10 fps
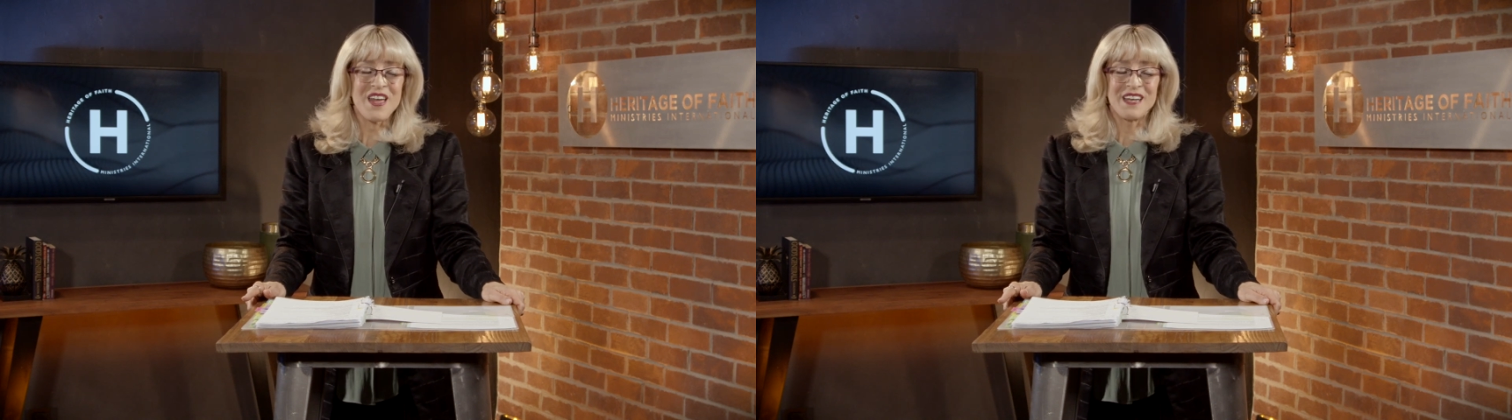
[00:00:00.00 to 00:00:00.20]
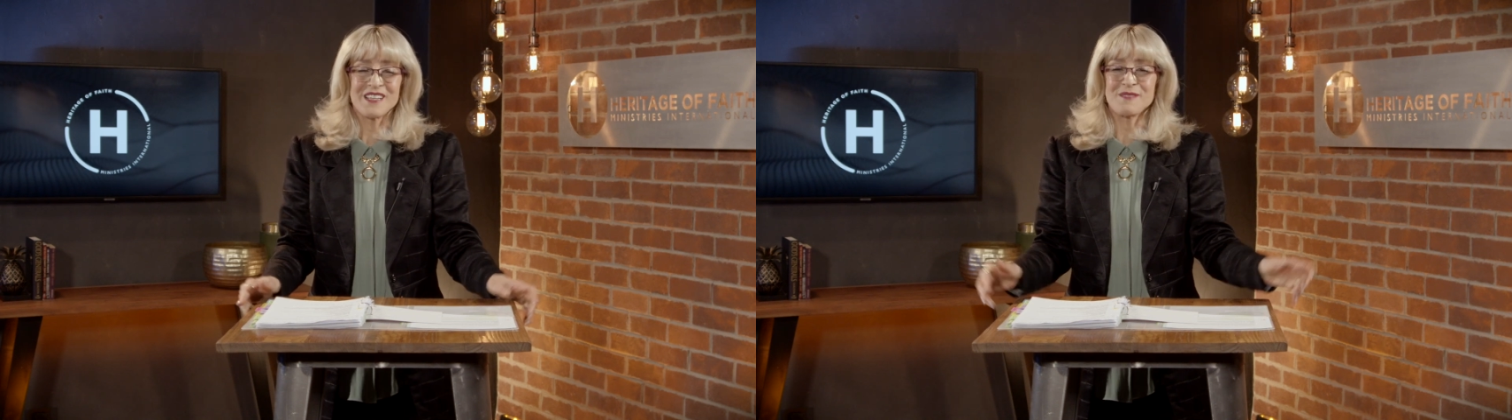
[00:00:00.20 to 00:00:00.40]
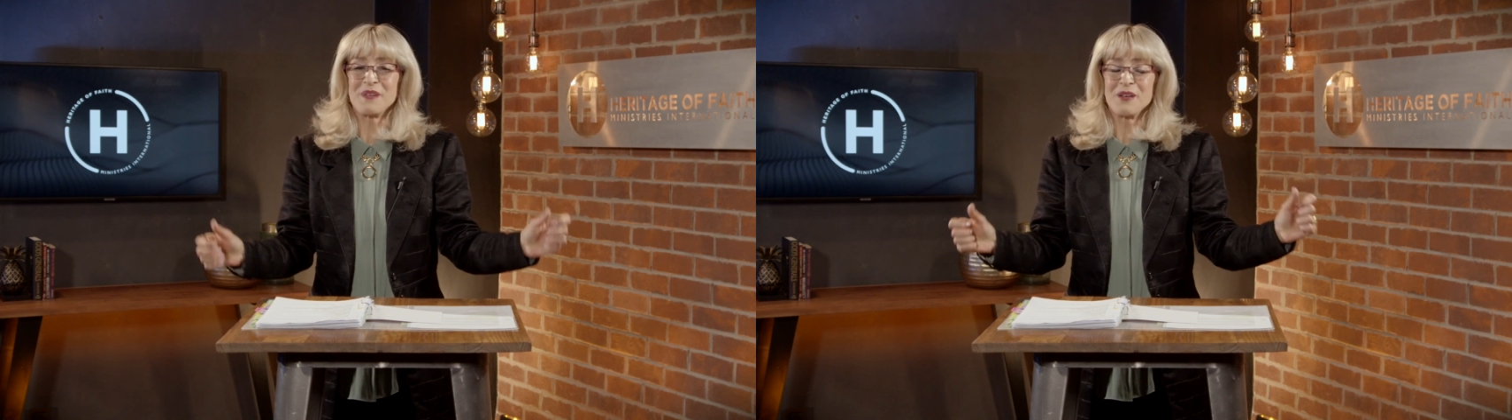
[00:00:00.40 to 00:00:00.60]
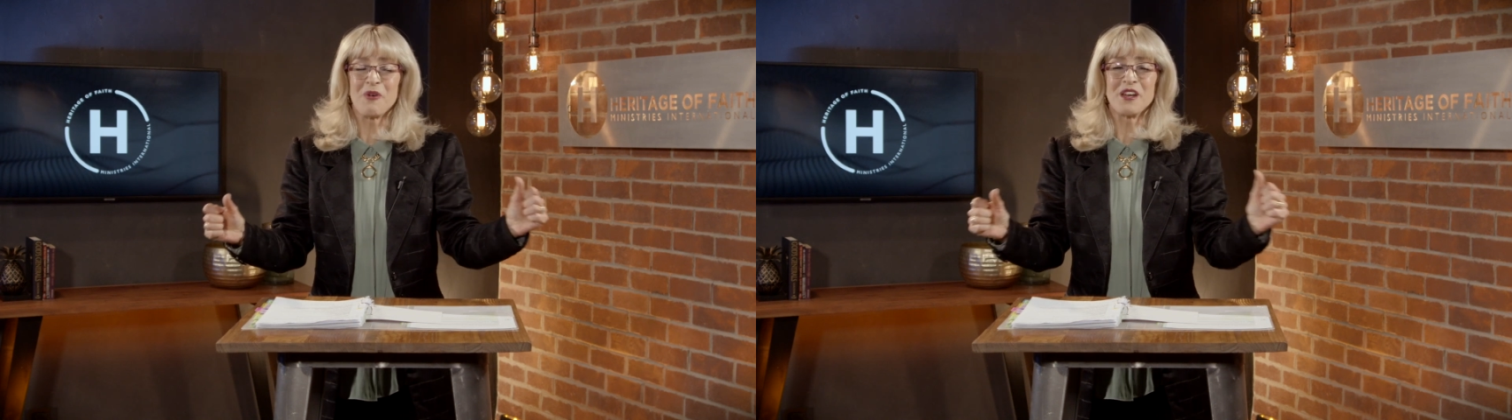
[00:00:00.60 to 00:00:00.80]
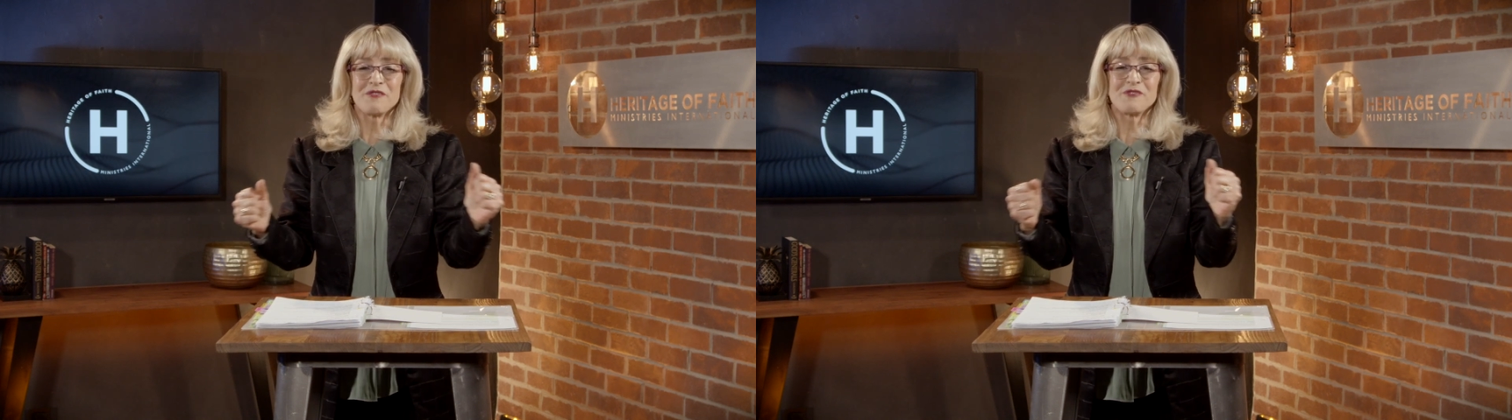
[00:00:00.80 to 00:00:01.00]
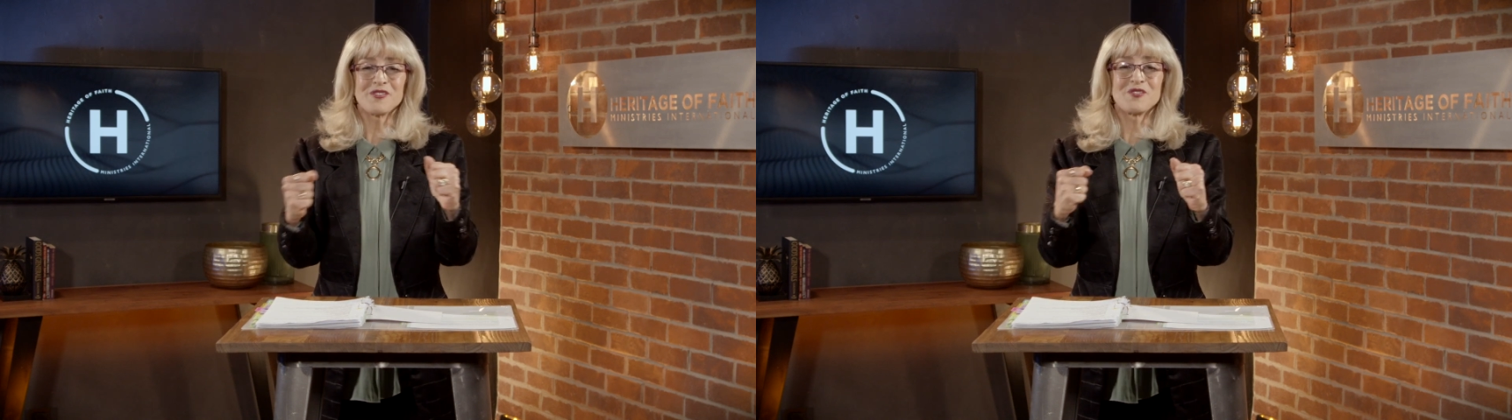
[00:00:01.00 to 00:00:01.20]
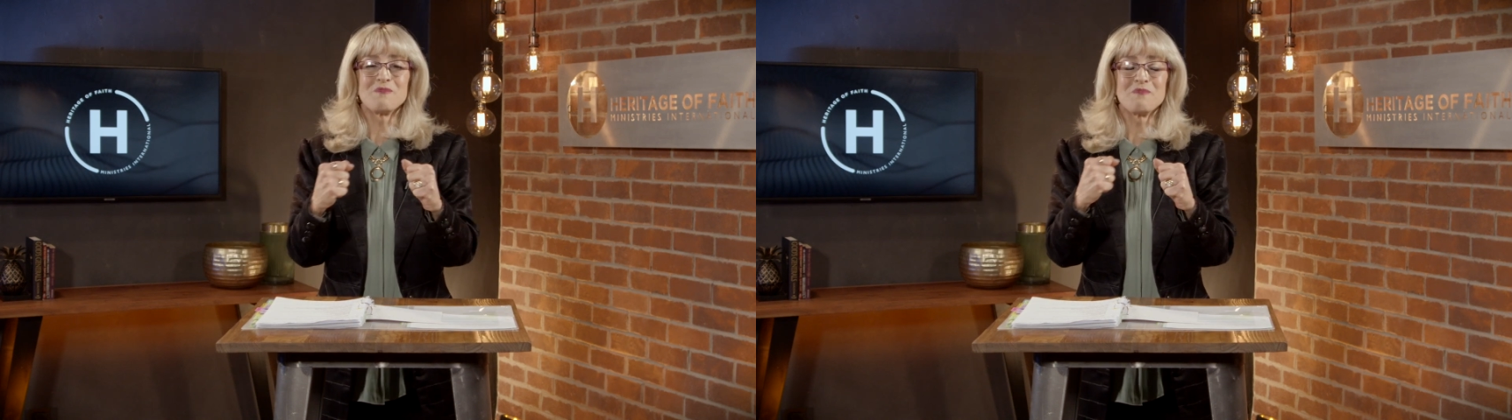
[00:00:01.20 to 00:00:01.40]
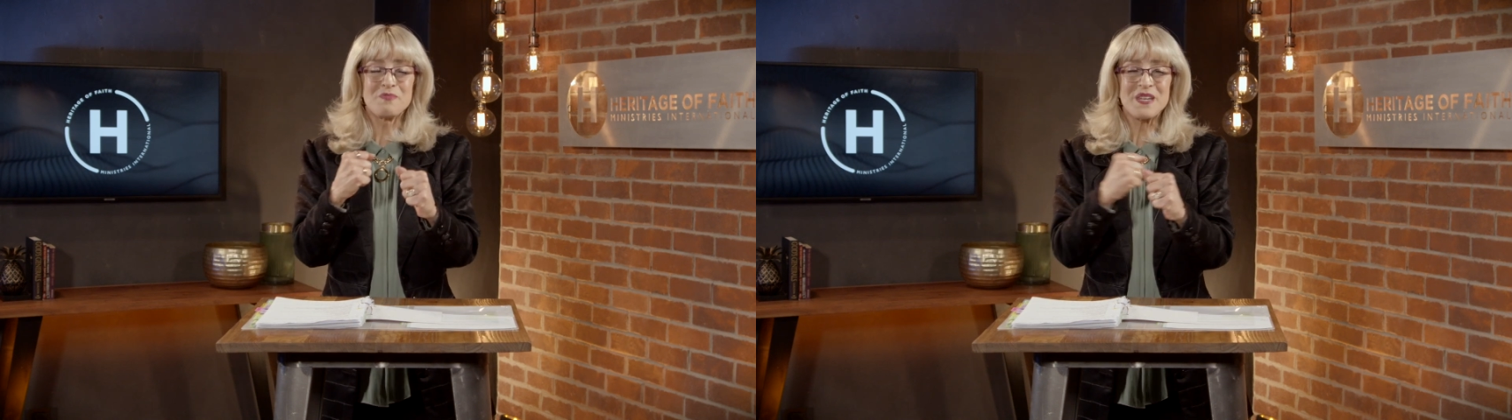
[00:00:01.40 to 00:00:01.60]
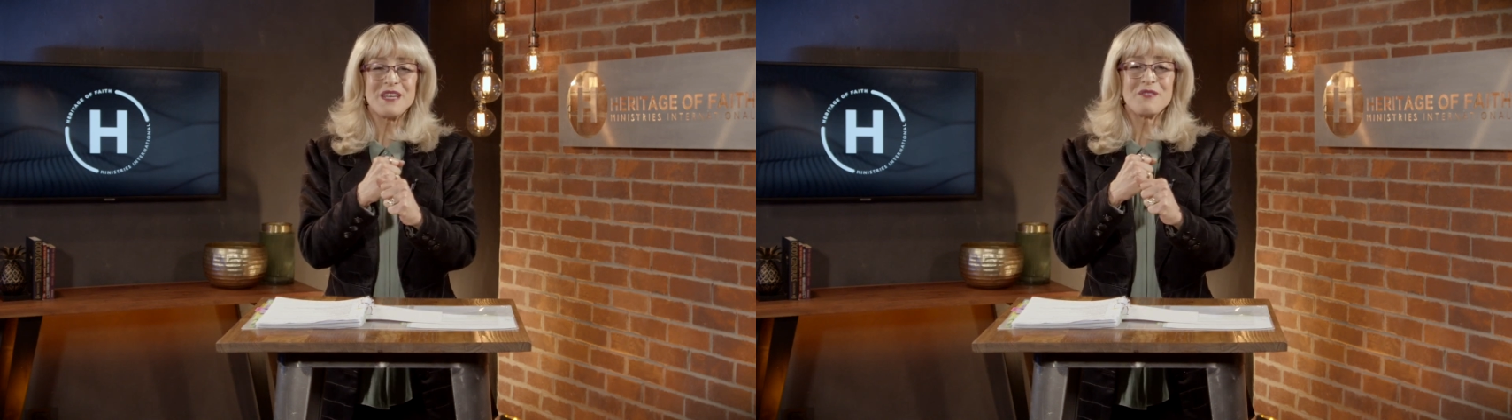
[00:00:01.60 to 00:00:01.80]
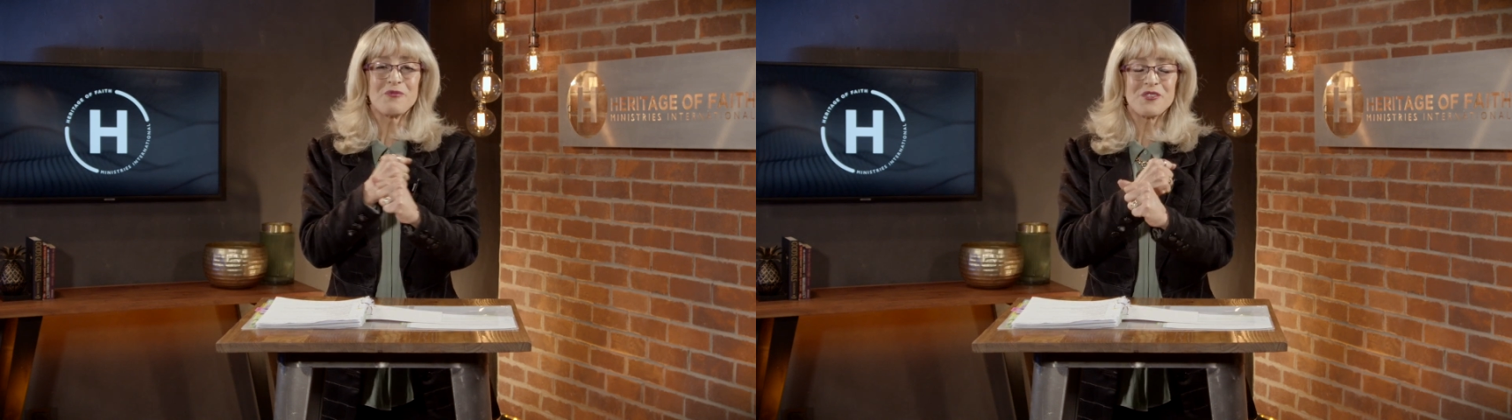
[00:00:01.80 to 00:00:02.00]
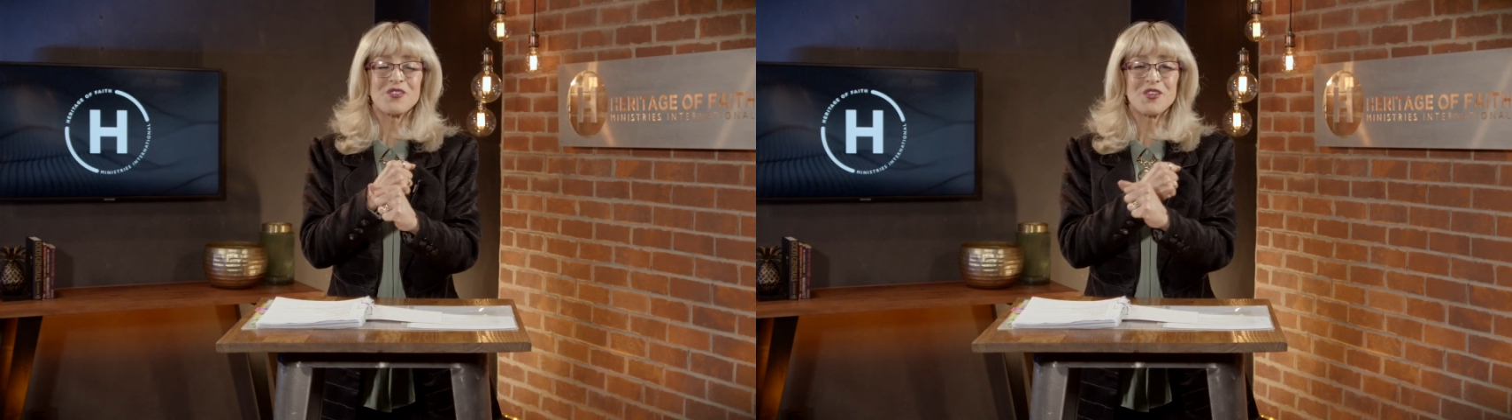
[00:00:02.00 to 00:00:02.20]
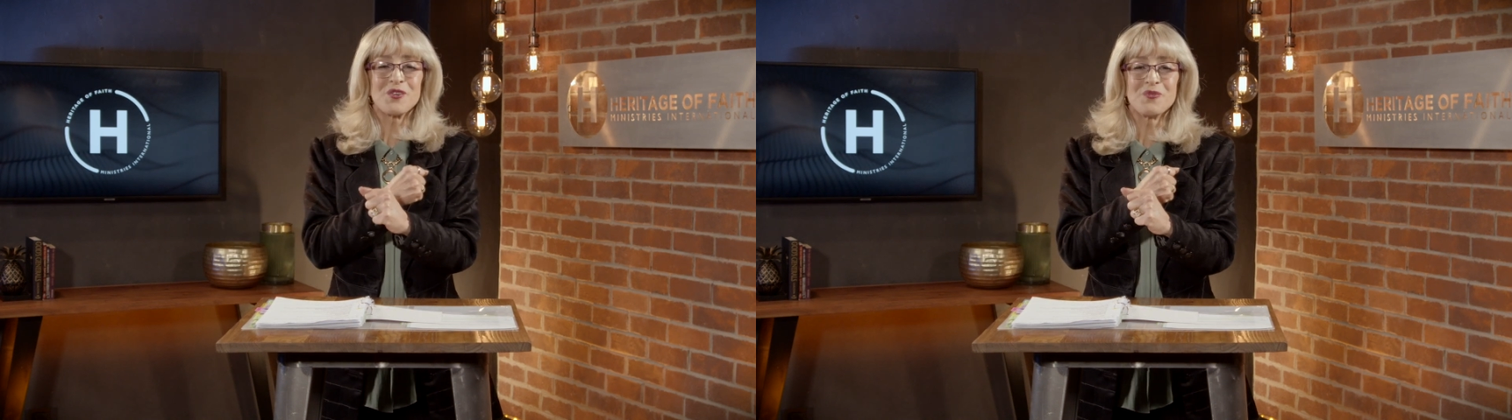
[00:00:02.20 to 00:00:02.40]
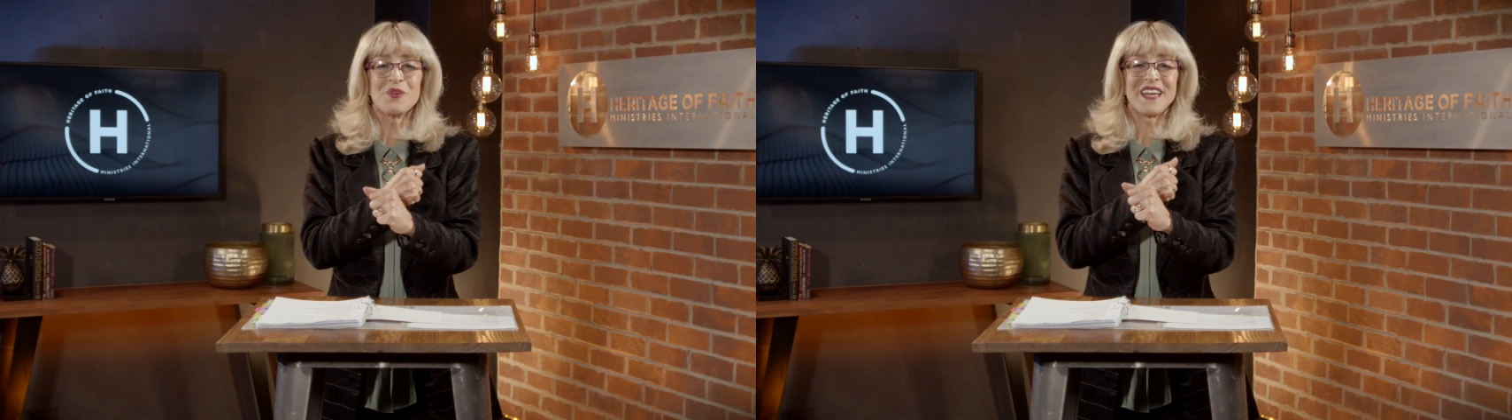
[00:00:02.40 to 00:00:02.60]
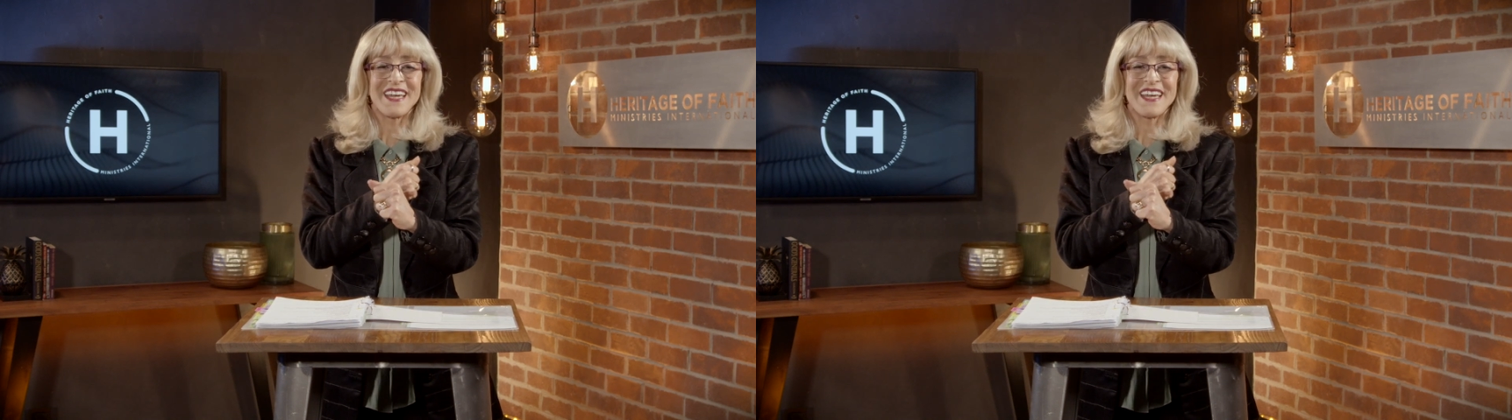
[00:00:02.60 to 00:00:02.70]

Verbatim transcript: and it's been wonderful to be with you